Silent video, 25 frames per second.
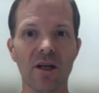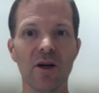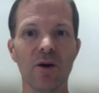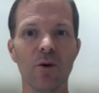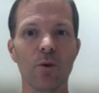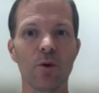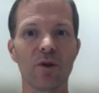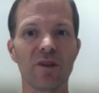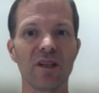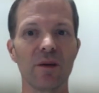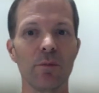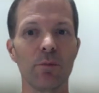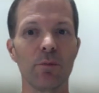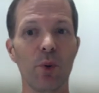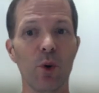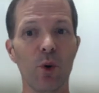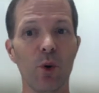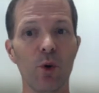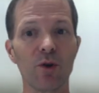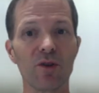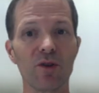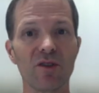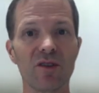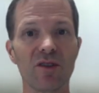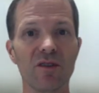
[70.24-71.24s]
was
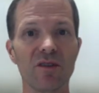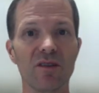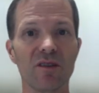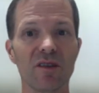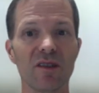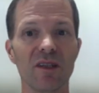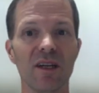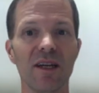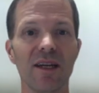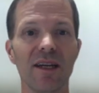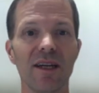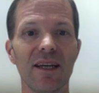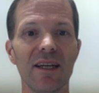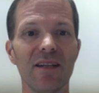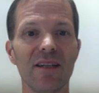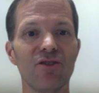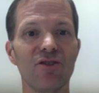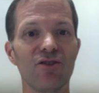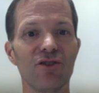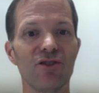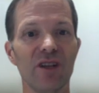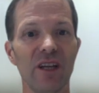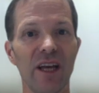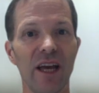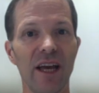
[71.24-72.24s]
important in
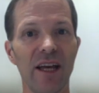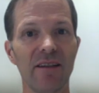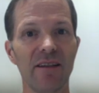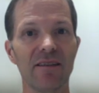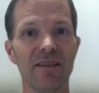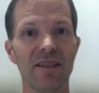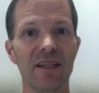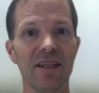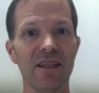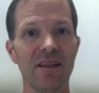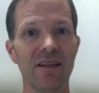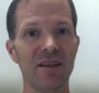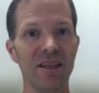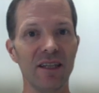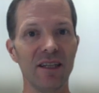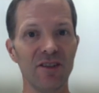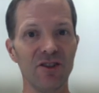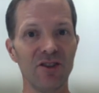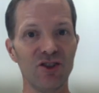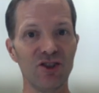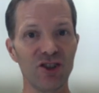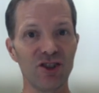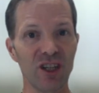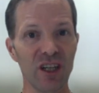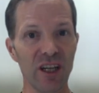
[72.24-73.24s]
creating the
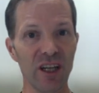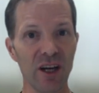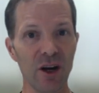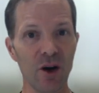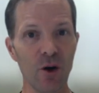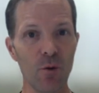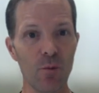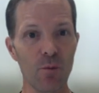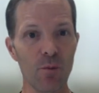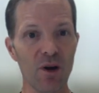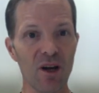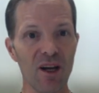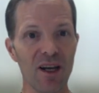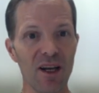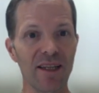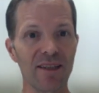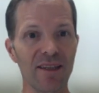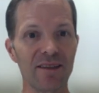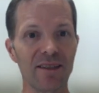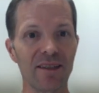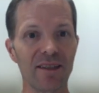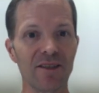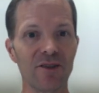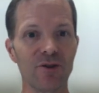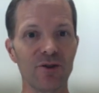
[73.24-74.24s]

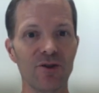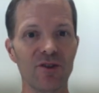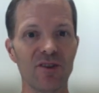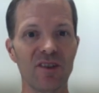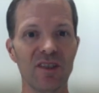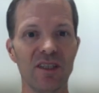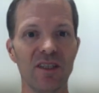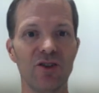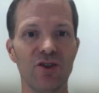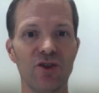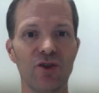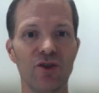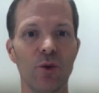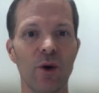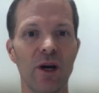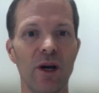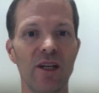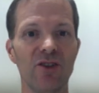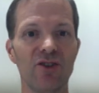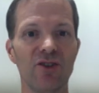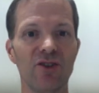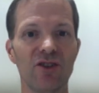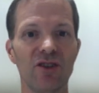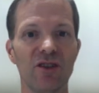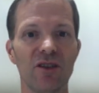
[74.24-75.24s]
geopolitical
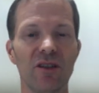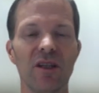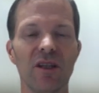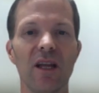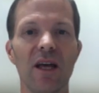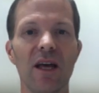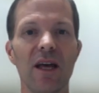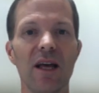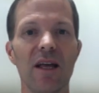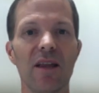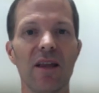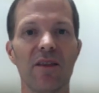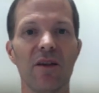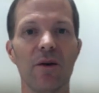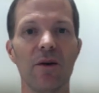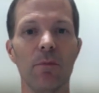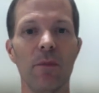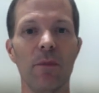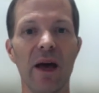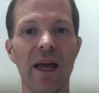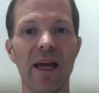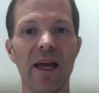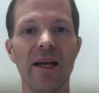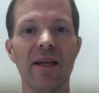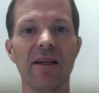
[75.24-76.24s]
situation that
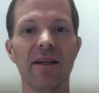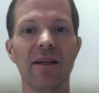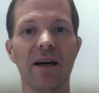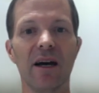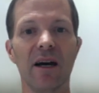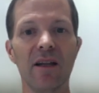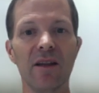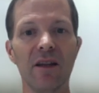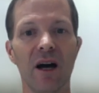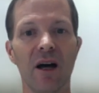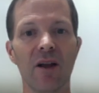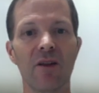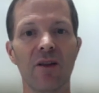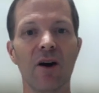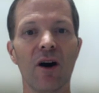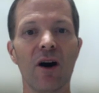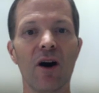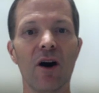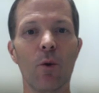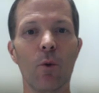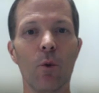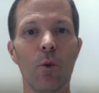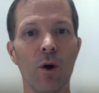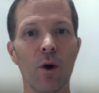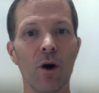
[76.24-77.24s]
made another
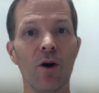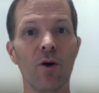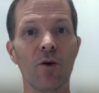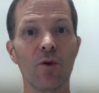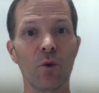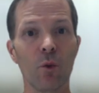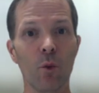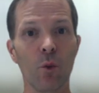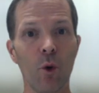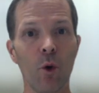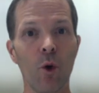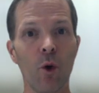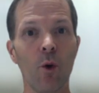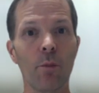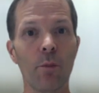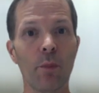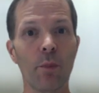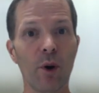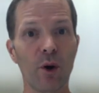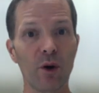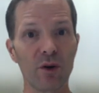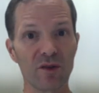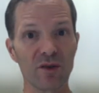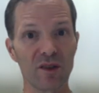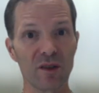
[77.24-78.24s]
world war
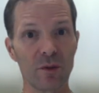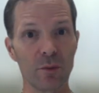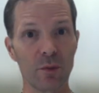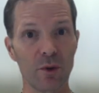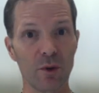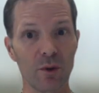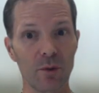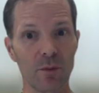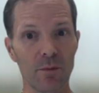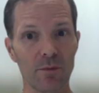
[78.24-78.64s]
possible.